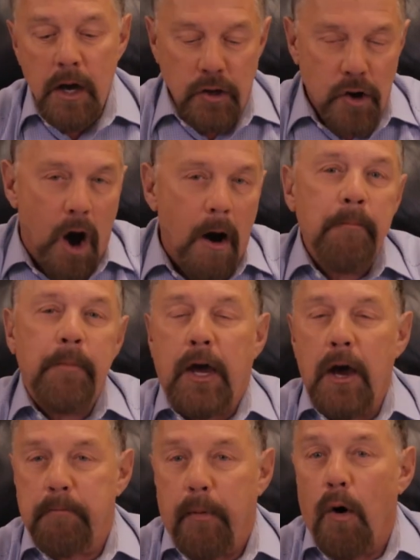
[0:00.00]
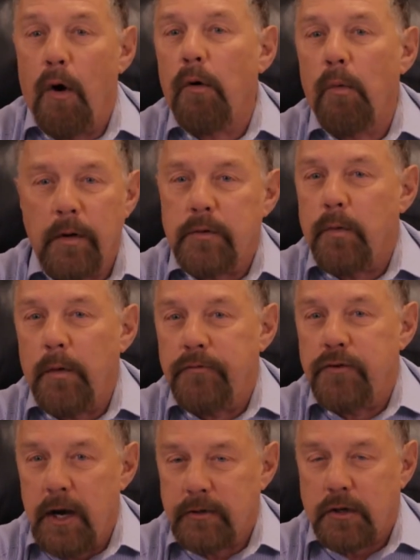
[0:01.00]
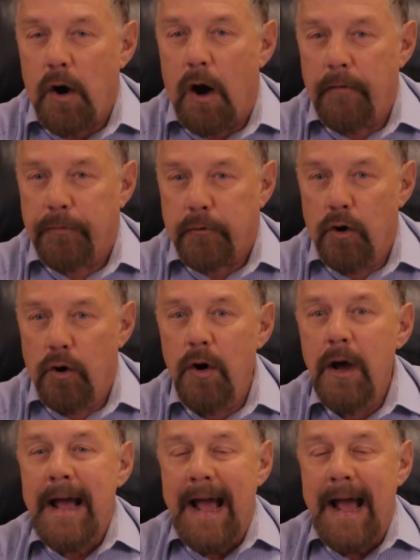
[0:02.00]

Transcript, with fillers: Yom Kippur, which we've just gone through,